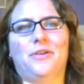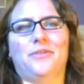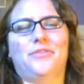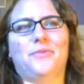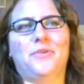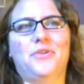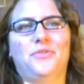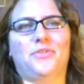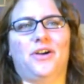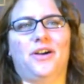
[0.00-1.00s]
I don't know,
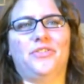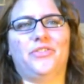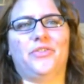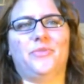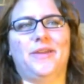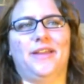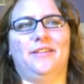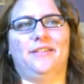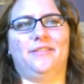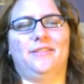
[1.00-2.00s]
someone who's
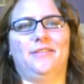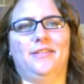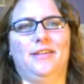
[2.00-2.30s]
awesome and